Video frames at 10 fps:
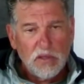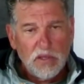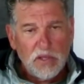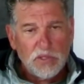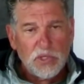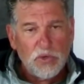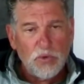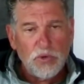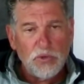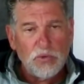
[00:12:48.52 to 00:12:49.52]
it's
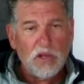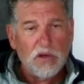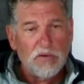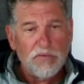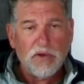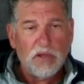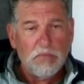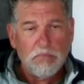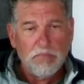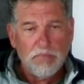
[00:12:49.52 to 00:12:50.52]
who do you learn
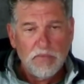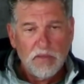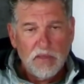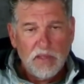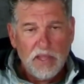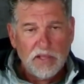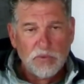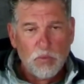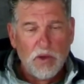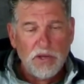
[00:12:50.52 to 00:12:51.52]
from, it's
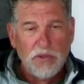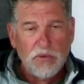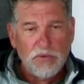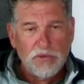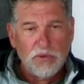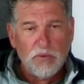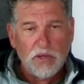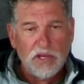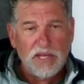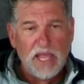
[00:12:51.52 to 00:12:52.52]
what do you do
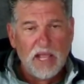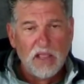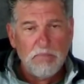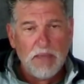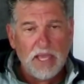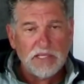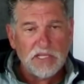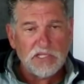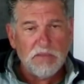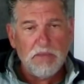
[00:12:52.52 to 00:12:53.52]
on a daily
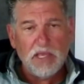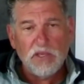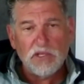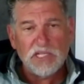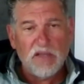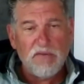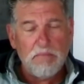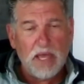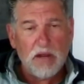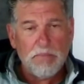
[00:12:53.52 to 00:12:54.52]
basis to make yourself a
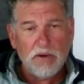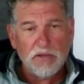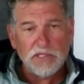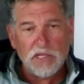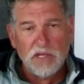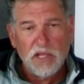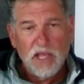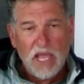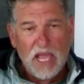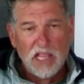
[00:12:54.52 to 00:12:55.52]
better person
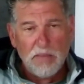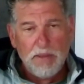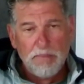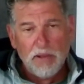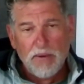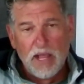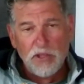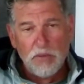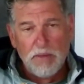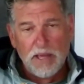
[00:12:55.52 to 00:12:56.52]
and the people
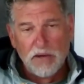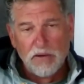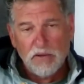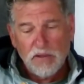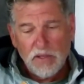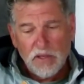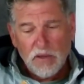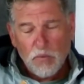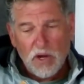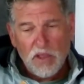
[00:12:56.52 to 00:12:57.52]
around you better.
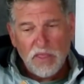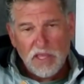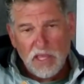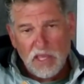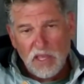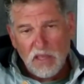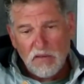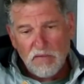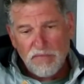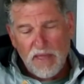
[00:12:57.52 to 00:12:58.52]
One of the
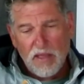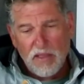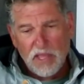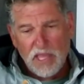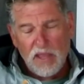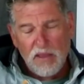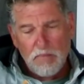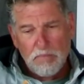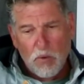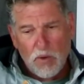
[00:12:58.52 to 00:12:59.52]
key
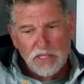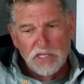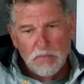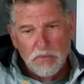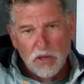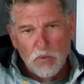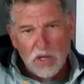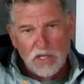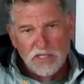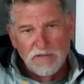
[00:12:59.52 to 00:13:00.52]
points of the book
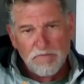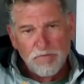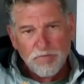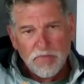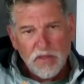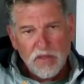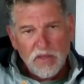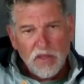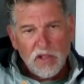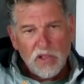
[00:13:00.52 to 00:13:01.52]
was
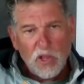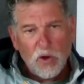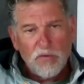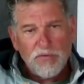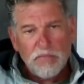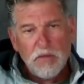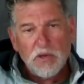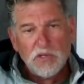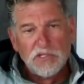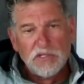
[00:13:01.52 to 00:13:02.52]
learn from the
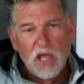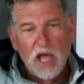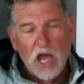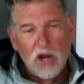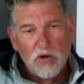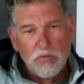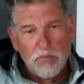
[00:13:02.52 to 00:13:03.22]
most honorable